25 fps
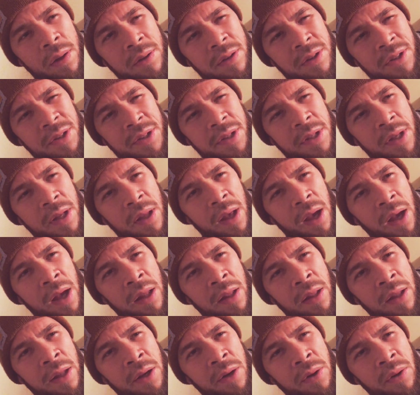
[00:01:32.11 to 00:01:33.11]
just a, a
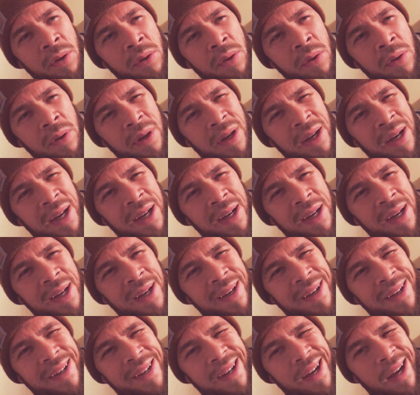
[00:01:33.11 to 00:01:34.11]
little uh,
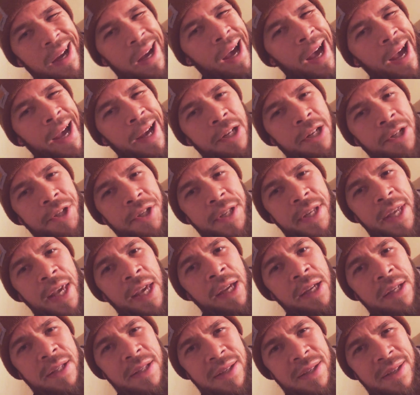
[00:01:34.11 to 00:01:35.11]
higher
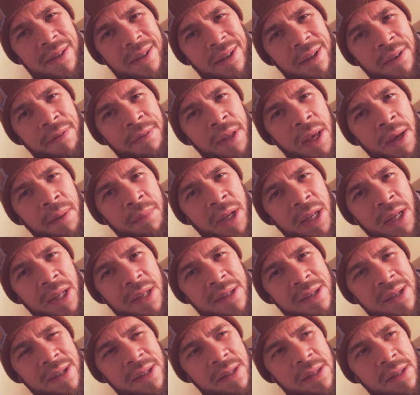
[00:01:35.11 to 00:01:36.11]
stakes, if that
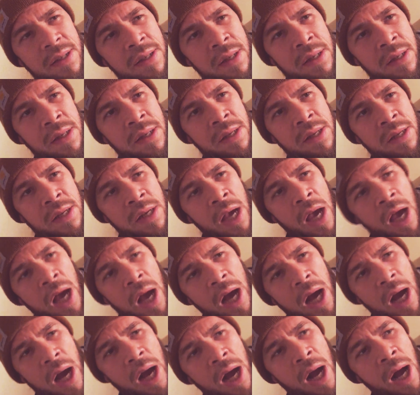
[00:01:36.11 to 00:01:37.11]
makes sense.
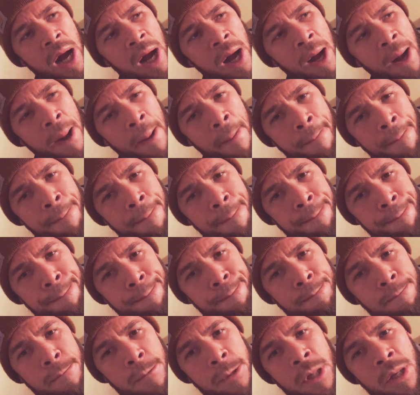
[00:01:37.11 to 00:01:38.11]
Um,
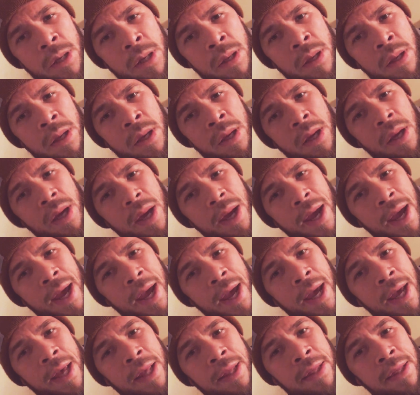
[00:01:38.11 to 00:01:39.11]

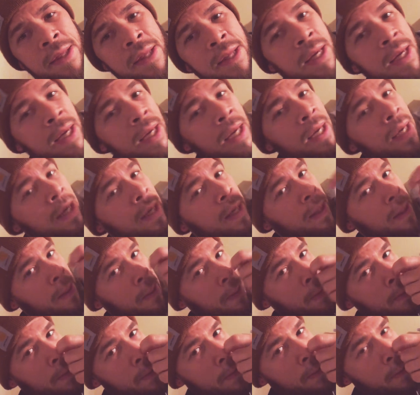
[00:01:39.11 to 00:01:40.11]
and the
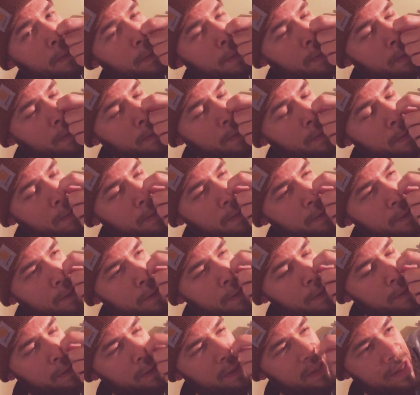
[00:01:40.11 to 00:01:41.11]

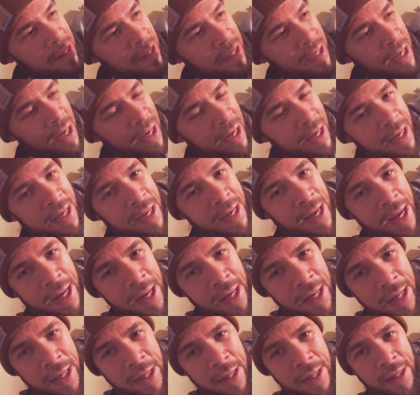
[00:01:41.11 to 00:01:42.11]
second
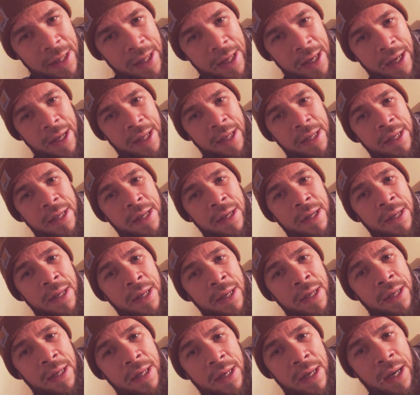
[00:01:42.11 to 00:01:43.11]
night that I had done
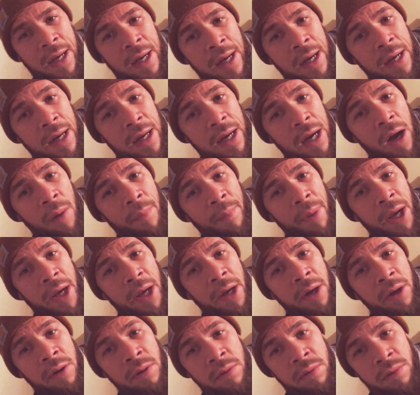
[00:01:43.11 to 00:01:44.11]
it uh, on
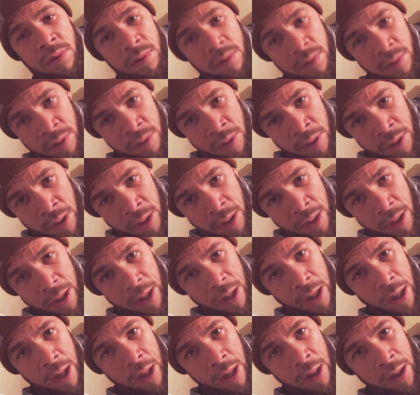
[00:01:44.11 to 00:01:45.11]
my own,
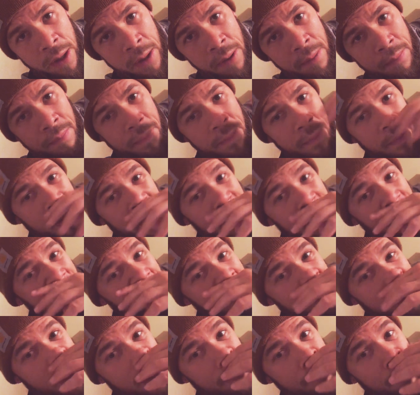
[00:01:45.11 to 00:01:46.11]
um,
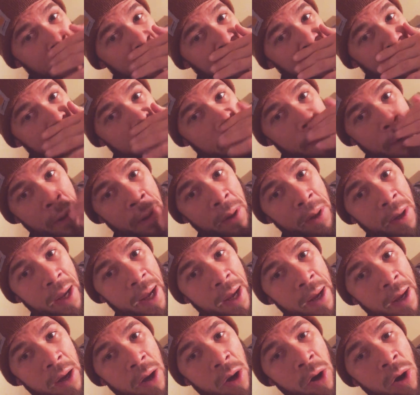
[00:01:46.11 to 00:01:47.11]
in, in my own
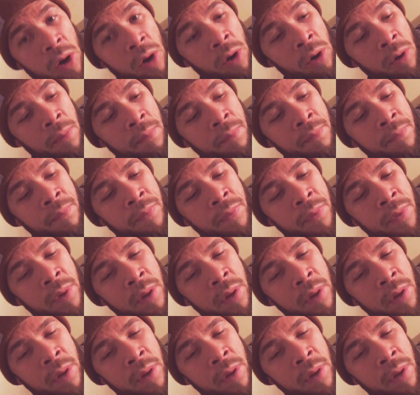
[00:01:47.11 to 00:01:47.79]
home,